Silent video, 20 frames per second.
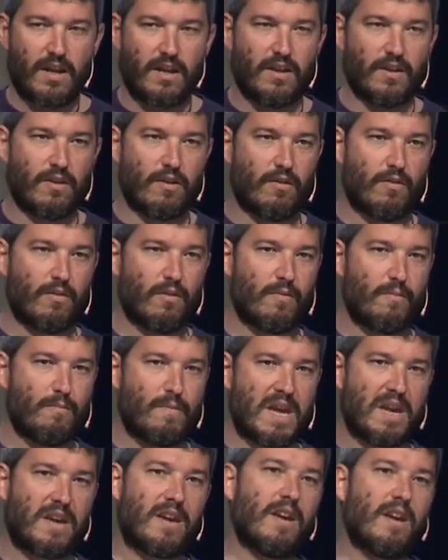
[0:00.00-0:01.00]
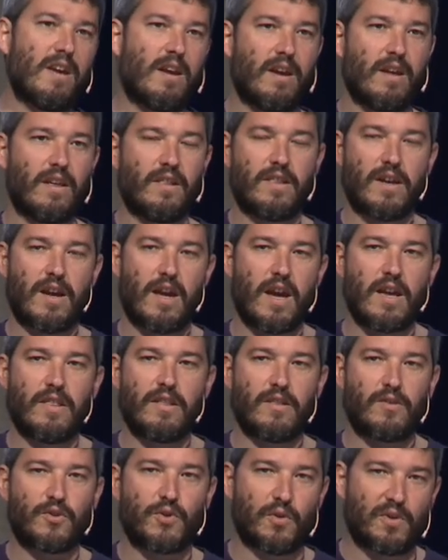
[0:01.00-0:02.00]
you know, making the
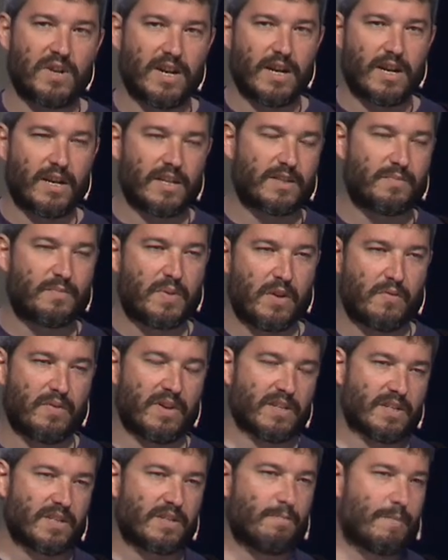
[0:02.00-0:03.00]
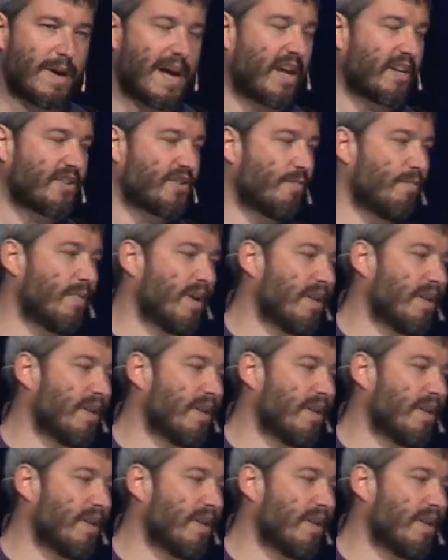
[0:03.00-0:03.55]
editorial experience much